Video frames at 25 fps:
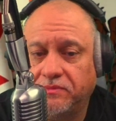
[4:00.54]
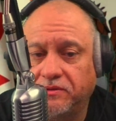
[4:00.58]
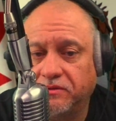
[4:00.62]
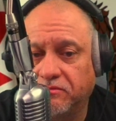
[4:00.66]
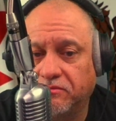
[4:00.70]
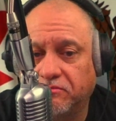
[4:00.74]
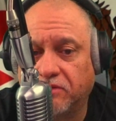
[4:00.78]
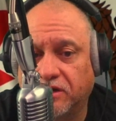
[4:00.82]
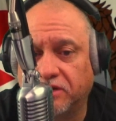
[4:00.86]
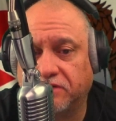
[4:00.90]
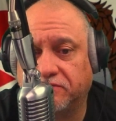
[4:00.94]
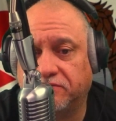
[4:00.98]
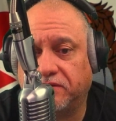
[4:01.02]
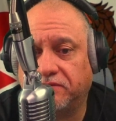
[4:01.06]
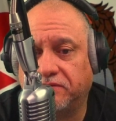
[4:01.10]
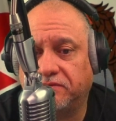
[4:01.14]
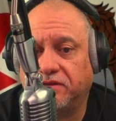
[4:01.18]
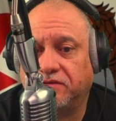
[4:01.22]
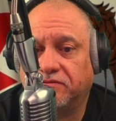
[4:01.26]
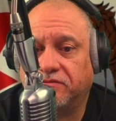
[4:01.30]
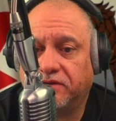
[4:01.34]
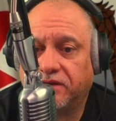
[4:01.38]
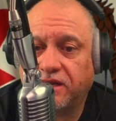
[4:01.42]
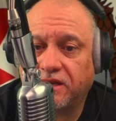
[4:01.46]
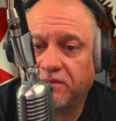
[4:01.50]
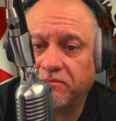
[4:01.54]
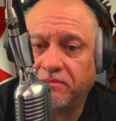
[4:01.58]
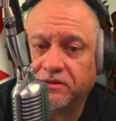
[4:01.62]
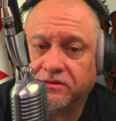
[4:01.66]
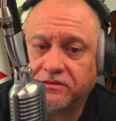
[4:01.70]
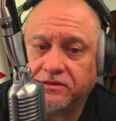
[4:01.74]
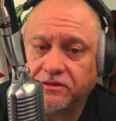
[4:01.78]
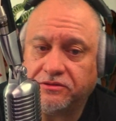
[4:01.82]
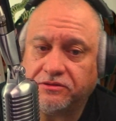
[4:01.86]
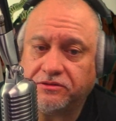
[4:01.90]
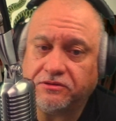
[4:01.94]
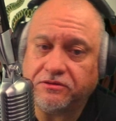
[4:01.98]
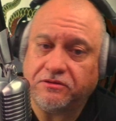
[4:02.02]
requires 5 different elements
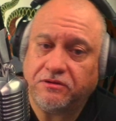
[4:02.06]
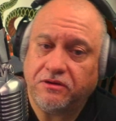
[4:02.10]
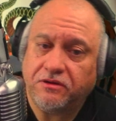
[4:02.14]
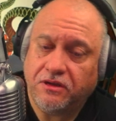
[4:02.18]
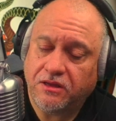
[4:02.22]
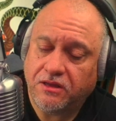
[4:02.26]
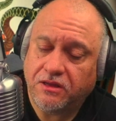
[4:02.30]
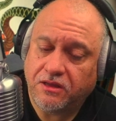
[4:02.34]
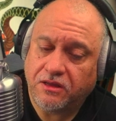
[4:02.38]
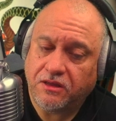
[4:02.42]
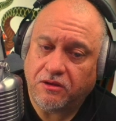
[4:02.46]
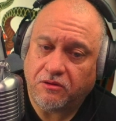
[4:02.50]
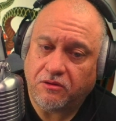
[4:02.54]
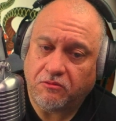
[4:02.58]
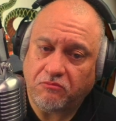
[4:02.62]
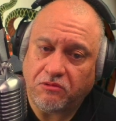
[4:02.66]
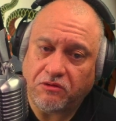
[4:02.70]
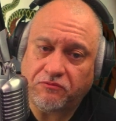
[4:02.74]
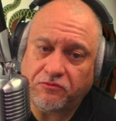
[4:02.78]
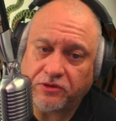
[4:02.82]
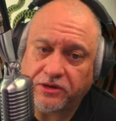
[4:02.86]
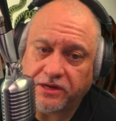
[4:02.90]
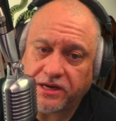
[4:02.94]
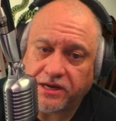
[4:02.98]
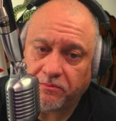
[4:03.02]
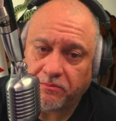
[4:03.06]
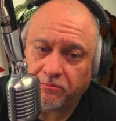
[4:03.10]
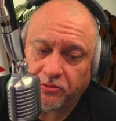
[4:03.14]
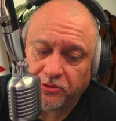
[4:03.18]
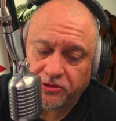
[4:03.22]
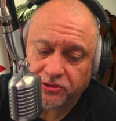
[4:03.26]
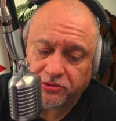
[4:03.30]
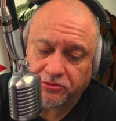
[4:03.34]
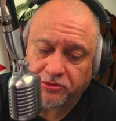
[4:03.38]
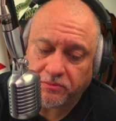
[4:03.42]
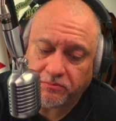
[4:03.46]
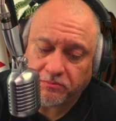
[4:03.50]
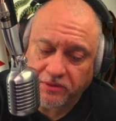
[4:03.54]
under
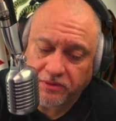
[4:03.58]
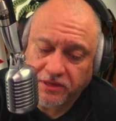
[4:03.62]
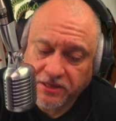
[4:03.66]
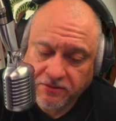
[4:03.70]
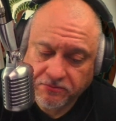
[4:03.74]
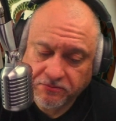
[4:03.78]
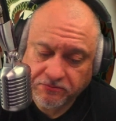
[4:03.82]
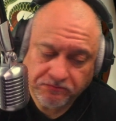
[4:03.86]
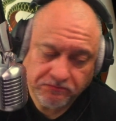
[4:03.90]
149.3B,